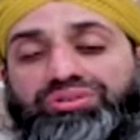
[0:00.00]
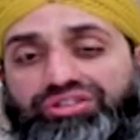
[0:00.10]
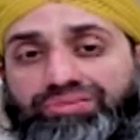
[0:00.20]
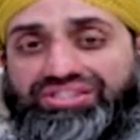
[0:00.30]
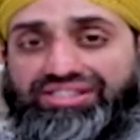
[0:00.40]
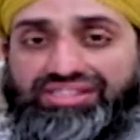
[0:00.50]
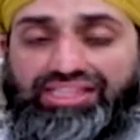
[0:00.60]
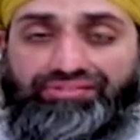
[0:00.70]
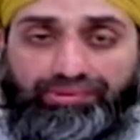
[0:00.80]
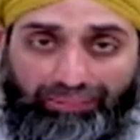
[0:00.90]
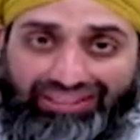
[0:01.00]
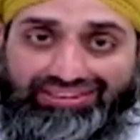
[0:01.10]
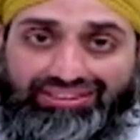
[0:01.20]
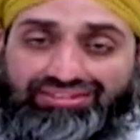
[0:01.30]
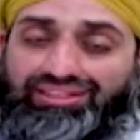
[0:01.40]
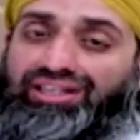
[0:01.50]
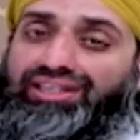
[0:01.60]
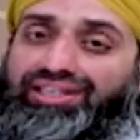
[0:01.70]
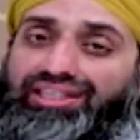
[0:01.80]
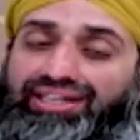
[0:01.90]
performs sincere repentance,
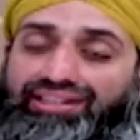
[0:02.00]
he